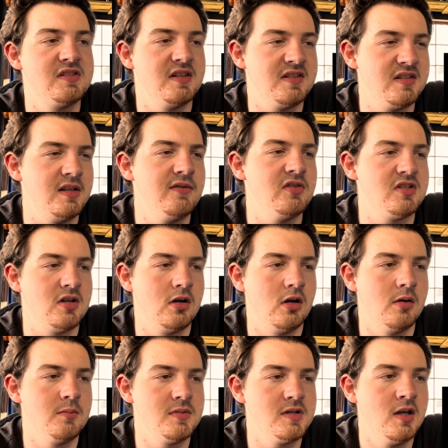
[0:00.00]
The sleeveless
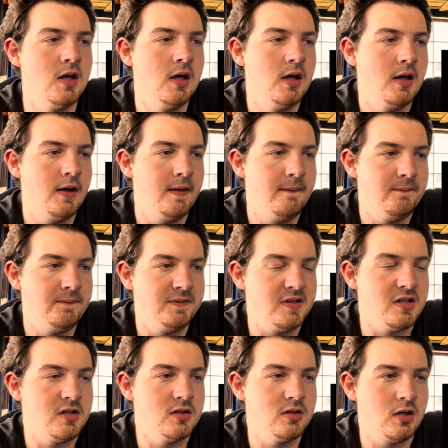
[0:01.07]
arms,
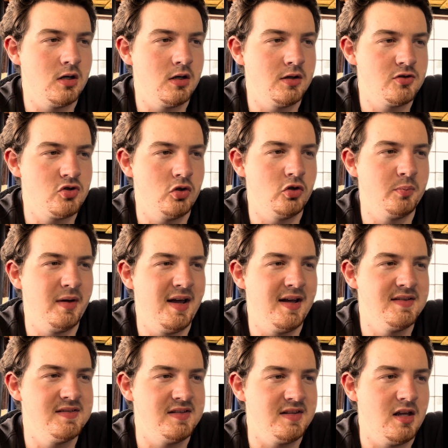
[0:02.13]
the shoulder
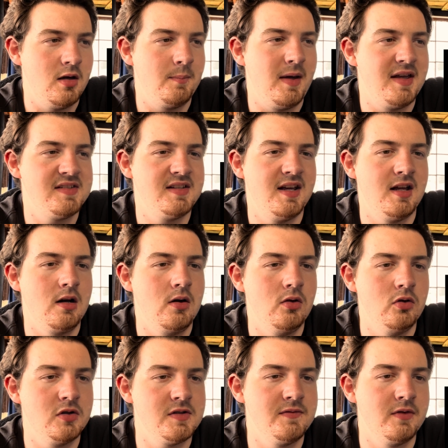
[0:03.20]
pads, and the unmasked head
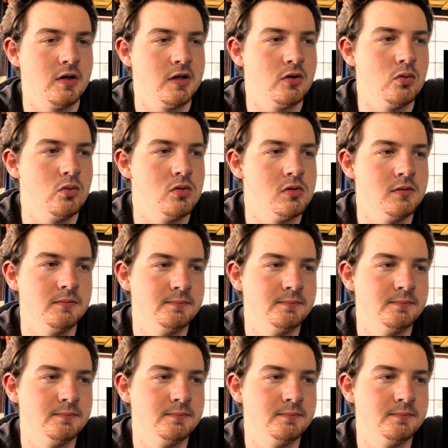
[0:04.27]
looks very cool.